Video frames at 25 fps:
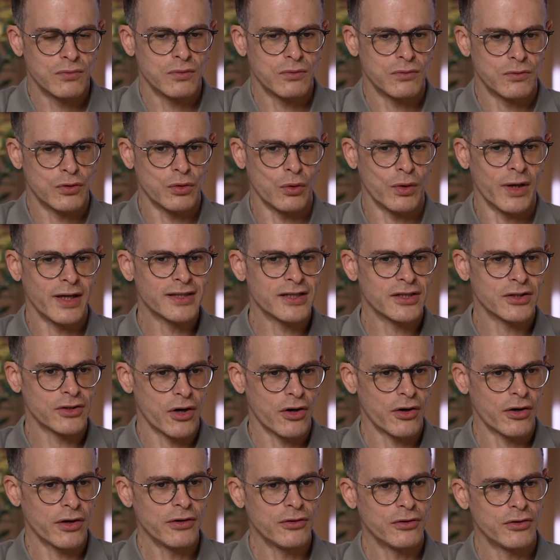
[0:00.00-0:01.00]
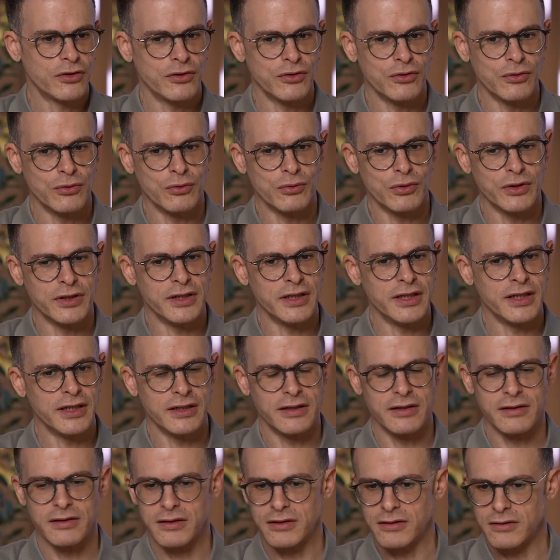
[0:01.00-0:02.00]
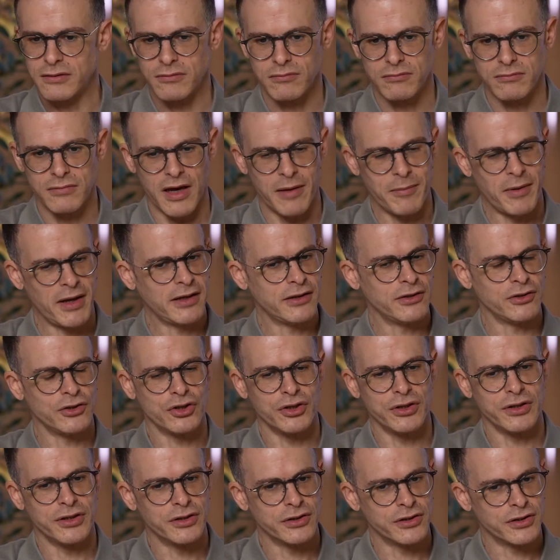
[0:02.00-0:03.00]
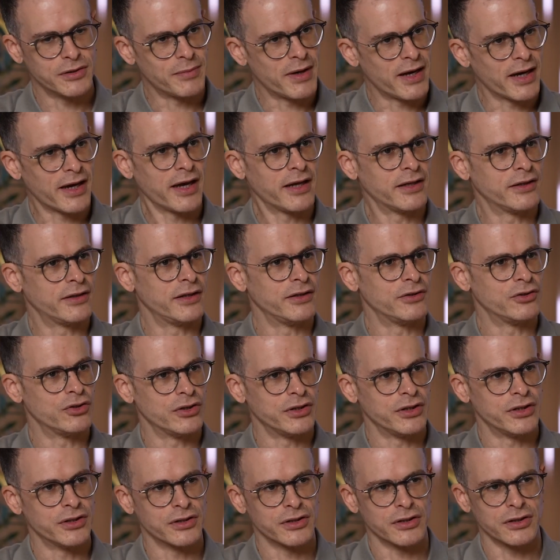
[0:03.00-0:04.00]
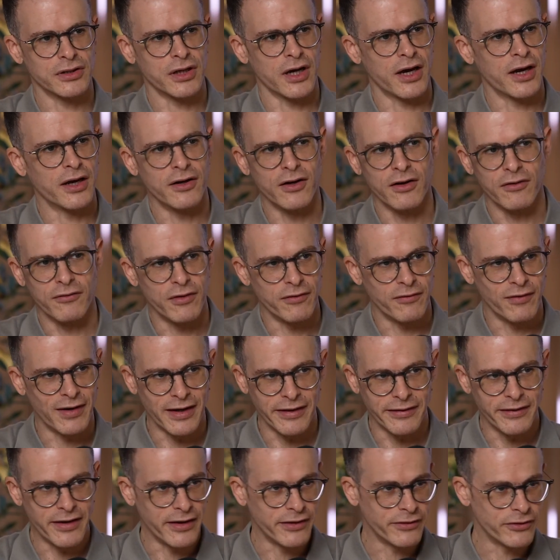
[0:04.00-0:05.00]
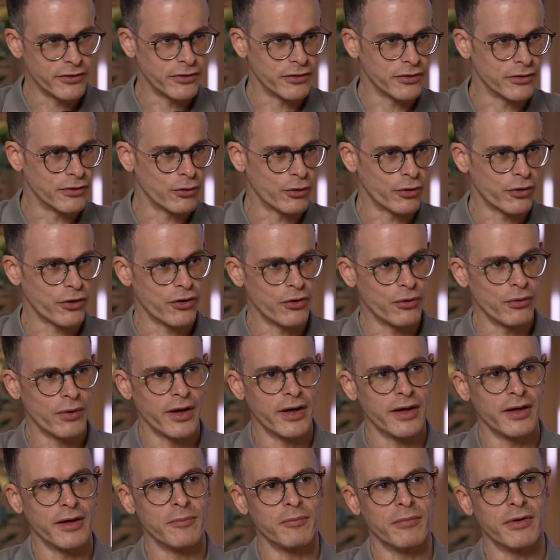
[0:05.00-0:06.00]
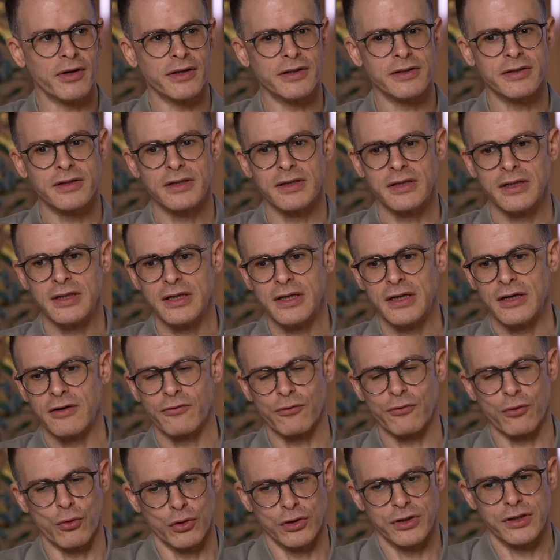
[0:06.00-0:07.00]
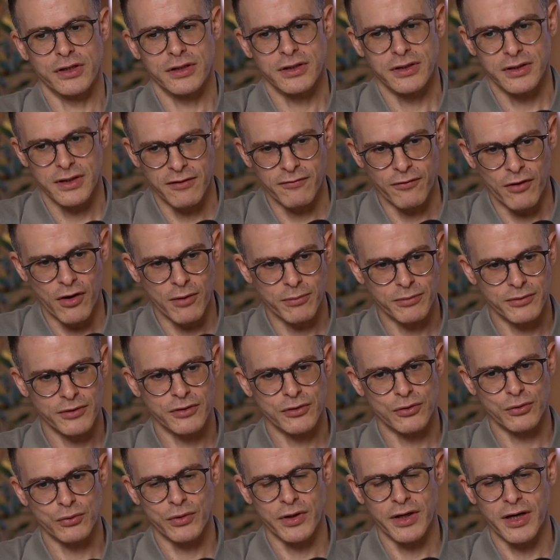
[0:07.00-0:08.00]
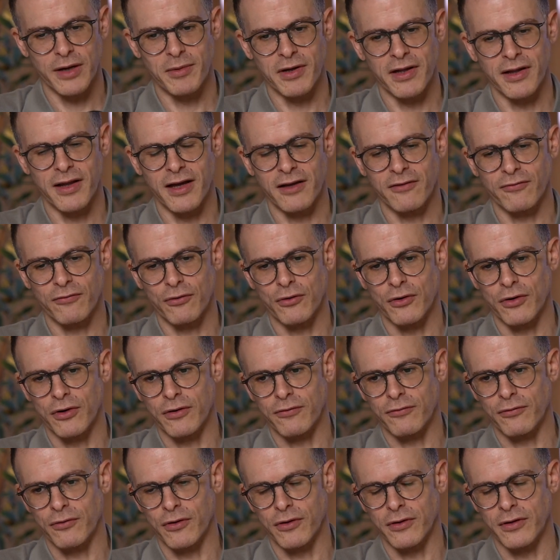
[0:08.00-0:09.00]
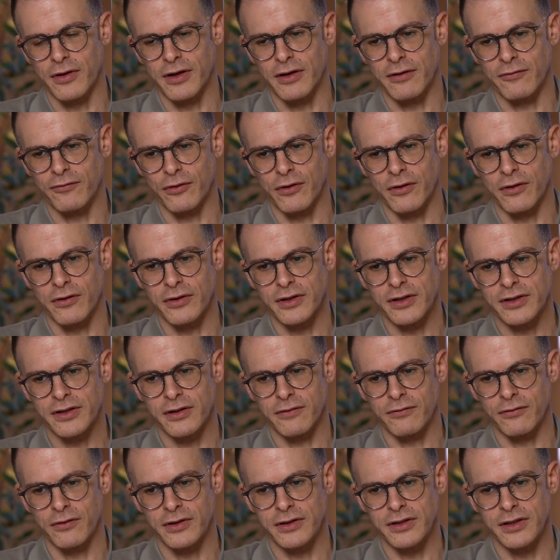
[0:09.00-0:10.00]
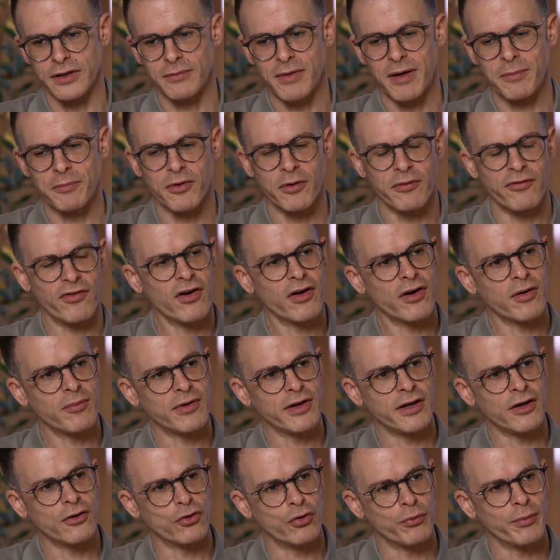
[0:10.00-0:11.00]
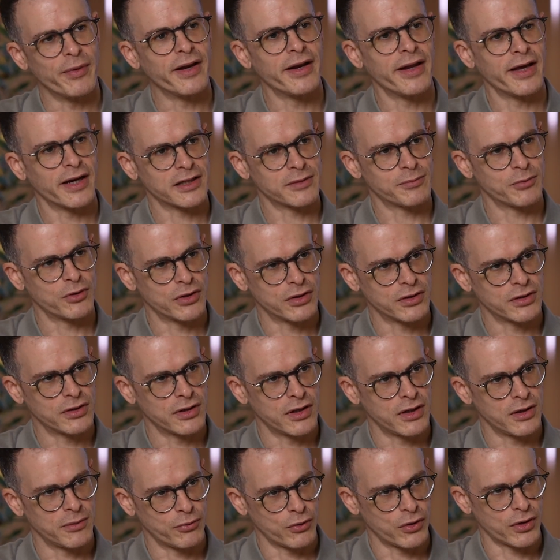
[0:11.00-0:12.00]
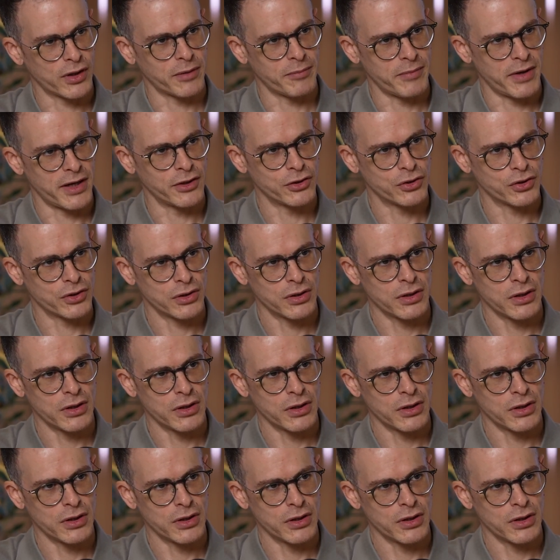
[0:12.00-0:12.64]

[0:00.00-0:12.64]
to get started, you would need ML engineers, back-end engineers, kind of a validator or QA in place. Of course, DevOps to enable that for the rest of the team, and preferably a domain expert, a product manager.